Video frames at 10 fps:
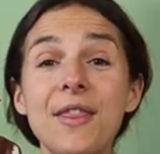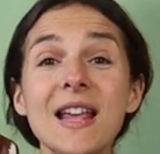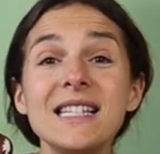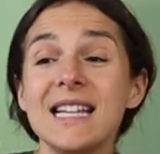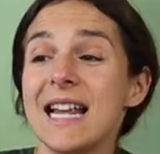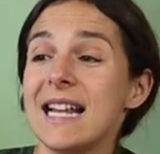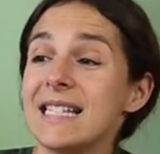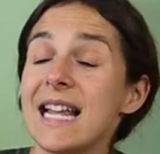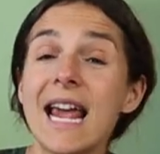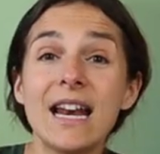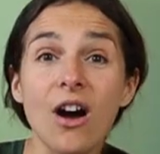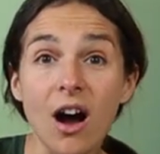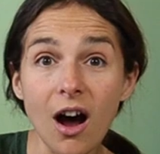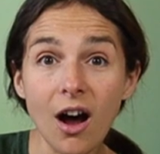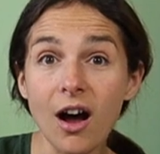This is an
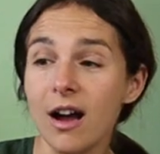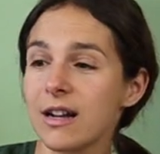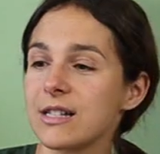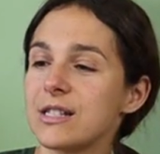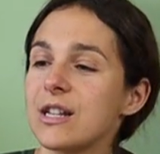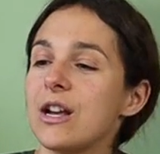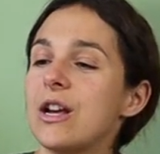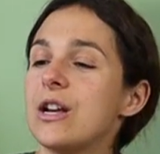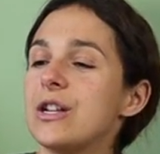ox.